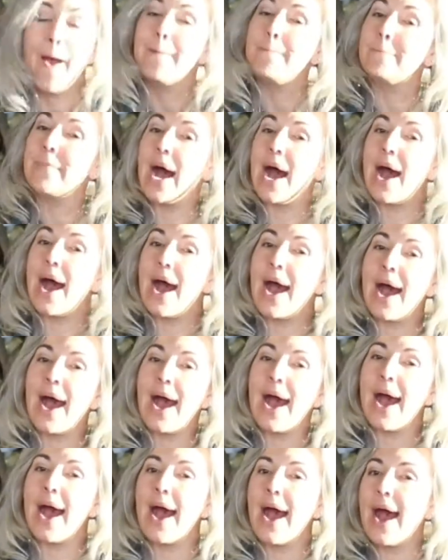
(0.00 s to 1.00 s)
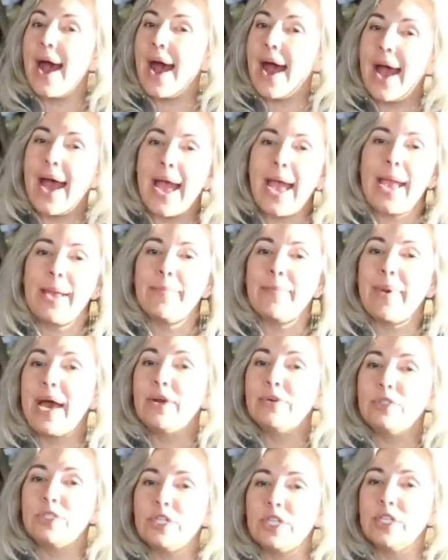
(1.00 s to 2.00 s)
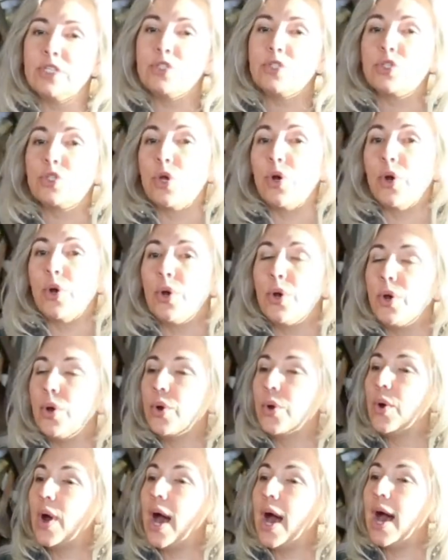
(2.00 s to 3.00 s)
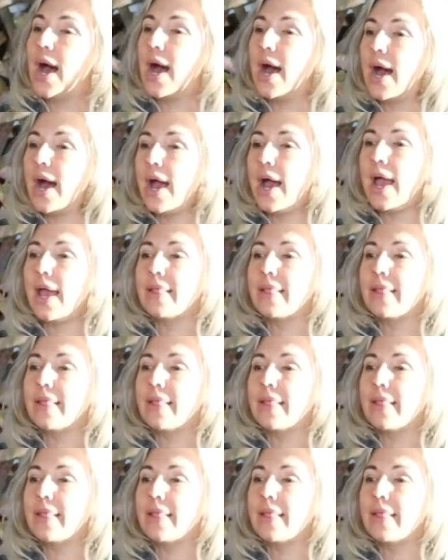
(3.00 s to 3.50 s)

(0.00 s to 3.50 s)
my mountain so high.